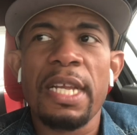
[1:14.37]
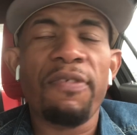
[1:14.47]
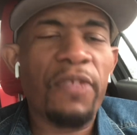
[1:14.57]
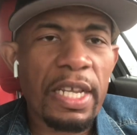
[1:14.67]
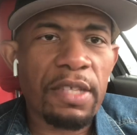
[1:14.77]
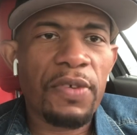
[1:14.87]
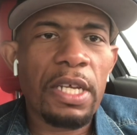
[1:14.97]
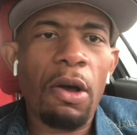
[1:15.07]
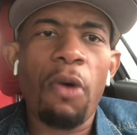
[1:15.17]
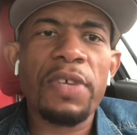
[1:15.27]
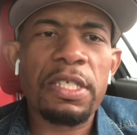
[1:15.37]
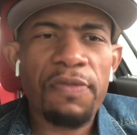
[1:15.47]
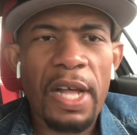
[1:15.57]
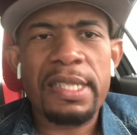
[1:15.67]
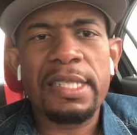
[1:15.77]
get a victory over
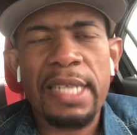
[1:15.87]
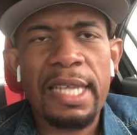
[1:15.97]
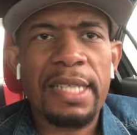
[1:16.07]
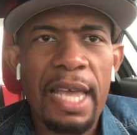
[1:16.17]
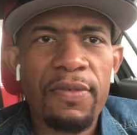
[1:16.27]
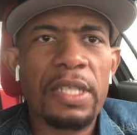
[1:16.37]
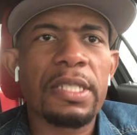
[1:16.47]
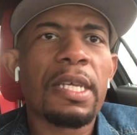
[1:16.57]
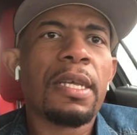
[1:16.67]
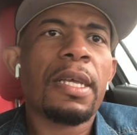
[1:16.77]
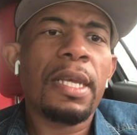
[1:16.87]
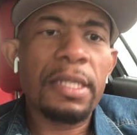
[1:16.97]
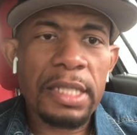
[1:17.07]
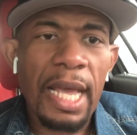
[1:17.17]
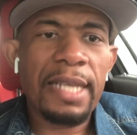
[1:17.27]
GERVONTA Tank Davis.
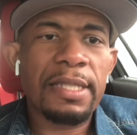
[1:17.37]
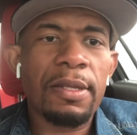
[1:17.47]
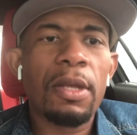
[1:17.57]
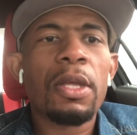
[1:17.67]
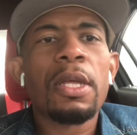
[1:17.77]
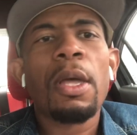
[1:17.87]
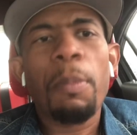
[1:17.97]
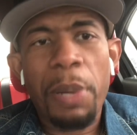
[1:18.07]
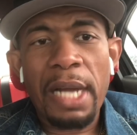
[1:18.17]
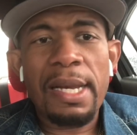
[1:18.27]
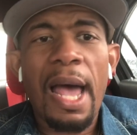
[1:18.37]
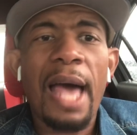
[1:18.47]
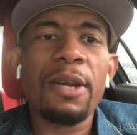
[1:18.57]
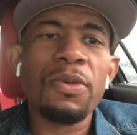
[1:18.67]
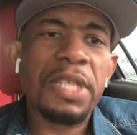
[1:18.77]
He says, but
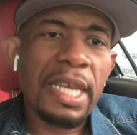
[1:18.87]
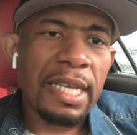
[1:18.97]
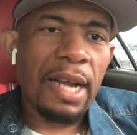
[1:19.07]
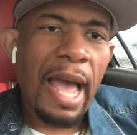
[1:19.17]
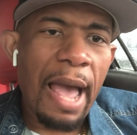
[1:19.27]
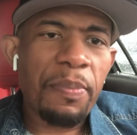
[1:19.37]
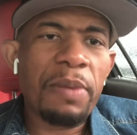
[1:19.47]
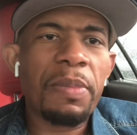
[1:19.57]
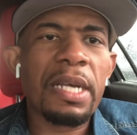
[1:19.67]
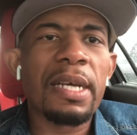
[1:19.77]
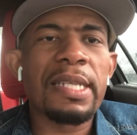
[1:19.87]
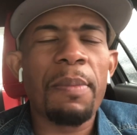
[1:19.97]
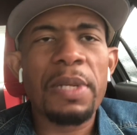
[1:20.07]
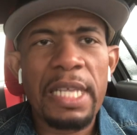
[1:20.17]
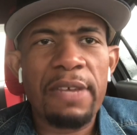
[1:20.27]
I don't think it'll happen because I
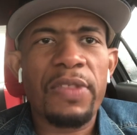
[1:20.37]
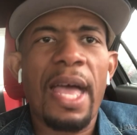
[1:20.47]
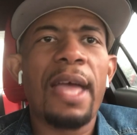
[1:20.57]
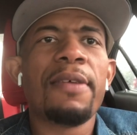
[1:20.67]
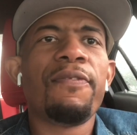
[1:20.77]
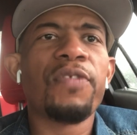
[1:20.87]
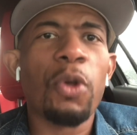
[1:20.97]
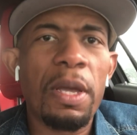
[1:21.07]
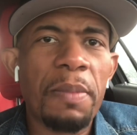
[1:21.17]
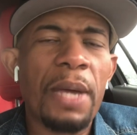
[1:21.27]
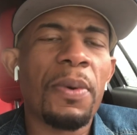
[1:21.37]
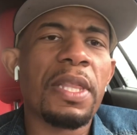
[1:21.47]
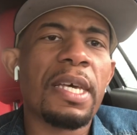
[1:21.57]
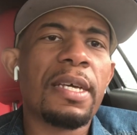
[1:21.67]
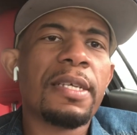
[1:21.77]
believe that Floyd
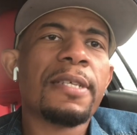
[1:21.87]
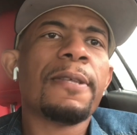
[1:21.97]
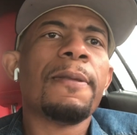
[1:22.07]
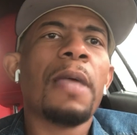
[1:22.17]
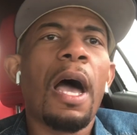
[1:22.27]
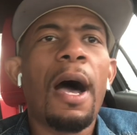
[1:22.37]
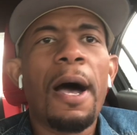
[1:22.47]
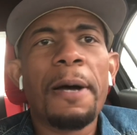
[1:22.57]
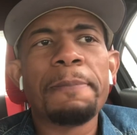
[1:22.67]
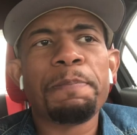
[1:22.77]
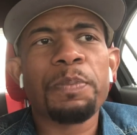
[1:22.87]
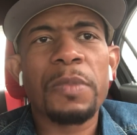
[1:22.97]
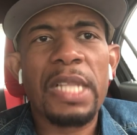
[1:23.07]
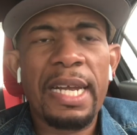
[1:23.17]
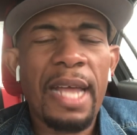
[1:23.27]
Mayweather,
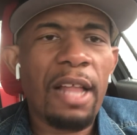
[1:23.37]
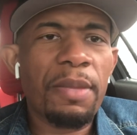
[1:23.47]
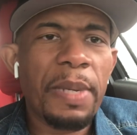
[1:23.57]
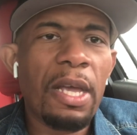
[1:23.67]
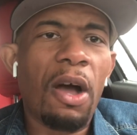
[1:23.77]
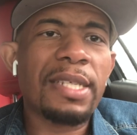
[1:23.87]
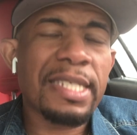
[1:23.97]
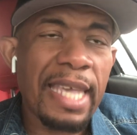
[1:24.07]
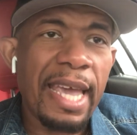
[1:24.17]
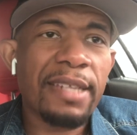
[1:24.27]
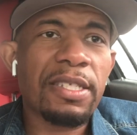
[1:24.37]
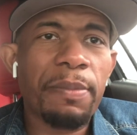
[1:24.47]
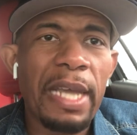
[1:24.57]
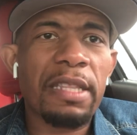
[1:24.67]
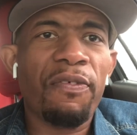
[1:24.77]
Leonard Ellerbe are scared
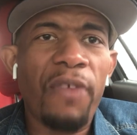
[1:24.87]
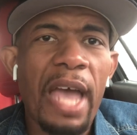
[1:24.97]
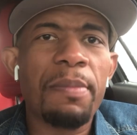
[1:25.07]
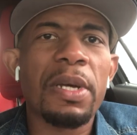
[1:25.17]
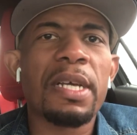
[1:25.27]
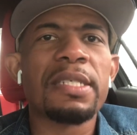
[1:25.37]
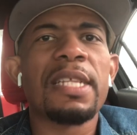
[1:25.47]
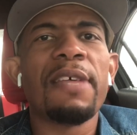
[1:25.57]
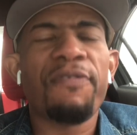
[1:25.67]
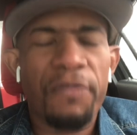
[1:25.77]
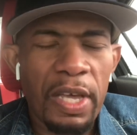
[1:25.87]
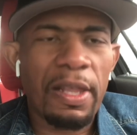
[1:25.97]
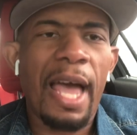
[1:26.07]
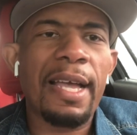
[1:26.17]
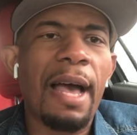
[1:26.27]
to make the fight because they
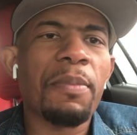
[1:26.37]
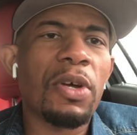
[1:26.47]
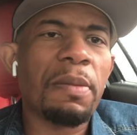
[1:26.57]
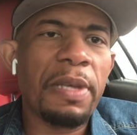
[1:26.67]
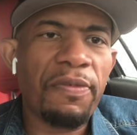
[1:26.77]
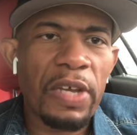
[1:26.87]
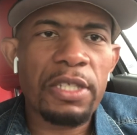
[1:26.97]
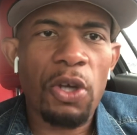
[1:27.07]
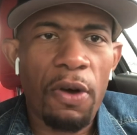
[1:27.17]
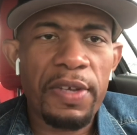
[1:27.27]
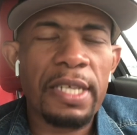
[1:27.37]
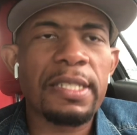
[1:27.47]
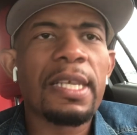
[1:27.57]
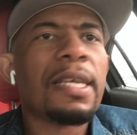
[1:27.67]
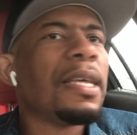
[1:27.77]
feel like I'm going to be
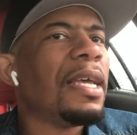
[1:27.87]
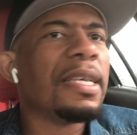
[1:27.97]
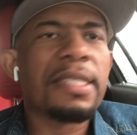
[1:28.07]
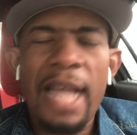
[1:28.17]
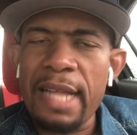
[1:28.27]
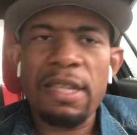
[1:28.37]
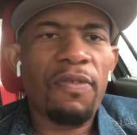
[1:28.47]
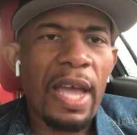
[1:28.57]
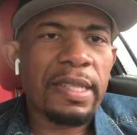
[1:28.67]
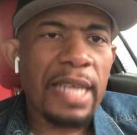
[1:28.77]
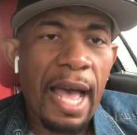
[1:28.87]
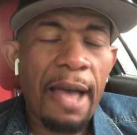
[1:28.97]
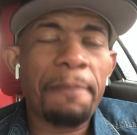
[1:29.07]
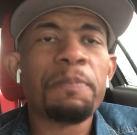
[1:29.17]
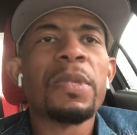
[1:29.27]
victorious. It's not the right
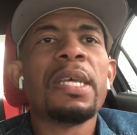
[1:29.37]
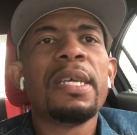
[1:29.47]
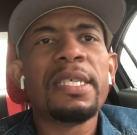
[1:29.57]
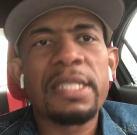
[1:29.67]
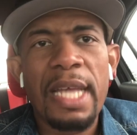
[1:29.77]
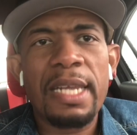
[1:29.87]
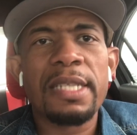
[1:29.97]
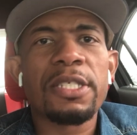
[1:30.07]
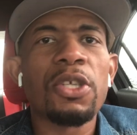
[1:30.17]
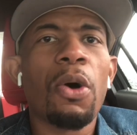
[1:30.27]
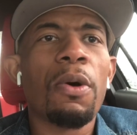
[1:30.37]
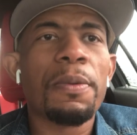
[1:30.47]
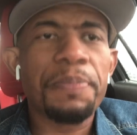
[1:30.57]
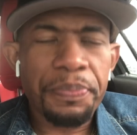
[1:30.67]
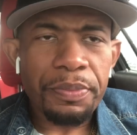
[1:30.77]
time, he stated. So
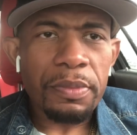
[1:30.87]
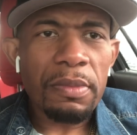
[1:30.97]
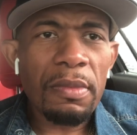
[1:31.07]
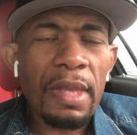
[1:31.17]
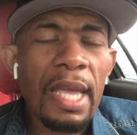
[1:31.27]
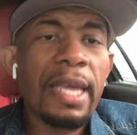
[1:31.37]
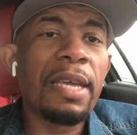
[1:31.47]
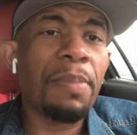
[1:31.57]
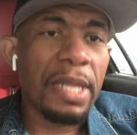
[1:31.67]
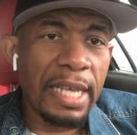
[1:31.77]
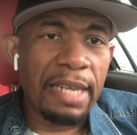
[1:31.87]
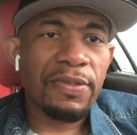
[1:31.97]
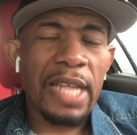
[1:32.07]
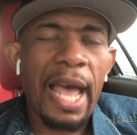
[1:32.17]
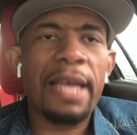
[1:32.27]
he
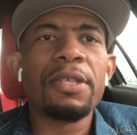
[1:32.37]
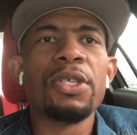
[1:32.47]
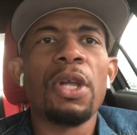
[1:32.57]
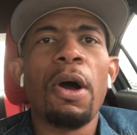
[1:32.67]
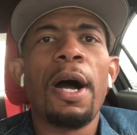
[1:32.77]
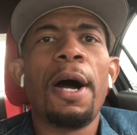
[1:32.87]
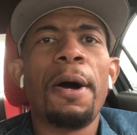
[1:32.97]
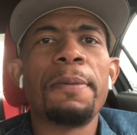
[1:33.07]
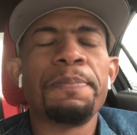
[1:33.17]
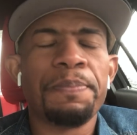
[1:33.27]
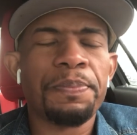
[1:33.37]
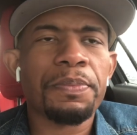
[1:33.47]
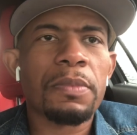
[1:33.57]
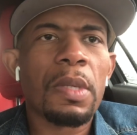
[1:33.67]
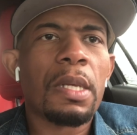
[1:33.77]
believes that, you know,
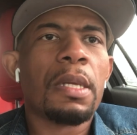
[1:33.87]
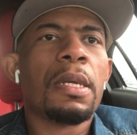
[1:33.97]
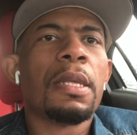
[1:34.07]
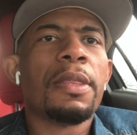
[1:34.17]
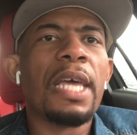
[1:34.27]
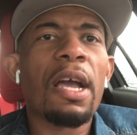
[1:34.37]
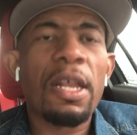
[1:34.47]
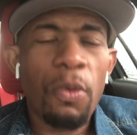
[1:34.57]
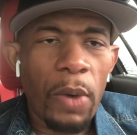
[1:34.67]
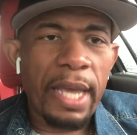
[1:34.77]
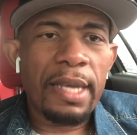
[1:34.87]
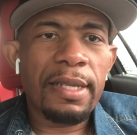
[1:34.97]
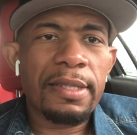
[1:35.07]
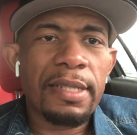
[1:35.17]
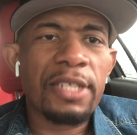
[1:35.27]
they're going to wait.
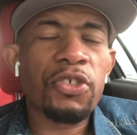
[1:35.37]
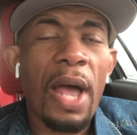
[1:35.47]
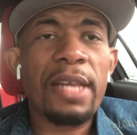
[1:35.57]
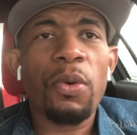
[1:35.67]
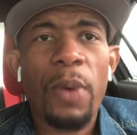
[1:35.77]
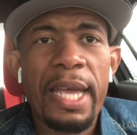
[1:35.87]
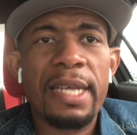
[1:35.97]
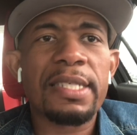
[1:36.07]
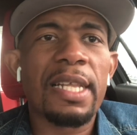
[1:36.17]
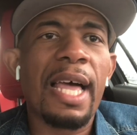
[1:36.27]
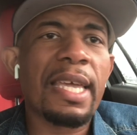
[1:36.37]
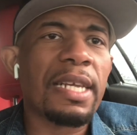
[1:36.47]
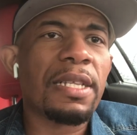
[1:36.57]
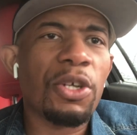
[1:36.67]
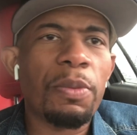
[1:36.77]
They're trying to wait until I
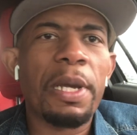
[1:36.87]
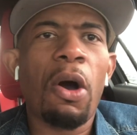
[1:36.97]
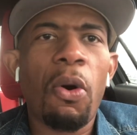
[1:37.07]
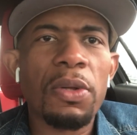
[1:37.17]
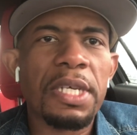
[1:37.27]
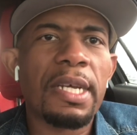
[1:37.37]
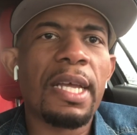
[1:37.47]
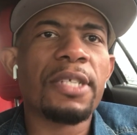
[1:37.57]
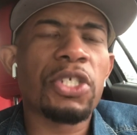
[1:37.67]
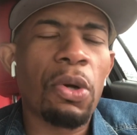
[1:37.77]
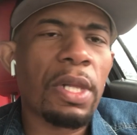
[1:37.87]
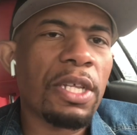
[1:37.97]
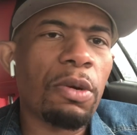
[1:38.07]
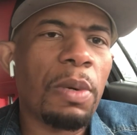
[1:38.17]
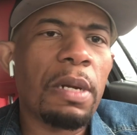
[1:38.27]
get a little bit older and show a
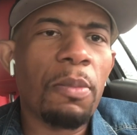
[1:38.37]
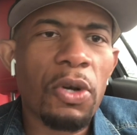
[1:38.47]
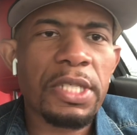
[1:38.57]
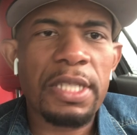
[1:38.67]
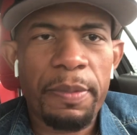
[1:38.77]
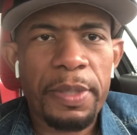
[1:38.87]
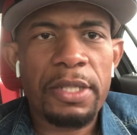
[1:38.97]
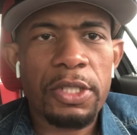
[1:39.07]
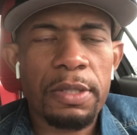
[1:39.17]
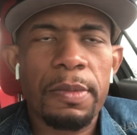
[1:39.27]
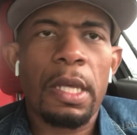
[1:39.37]
little bit of more slippage.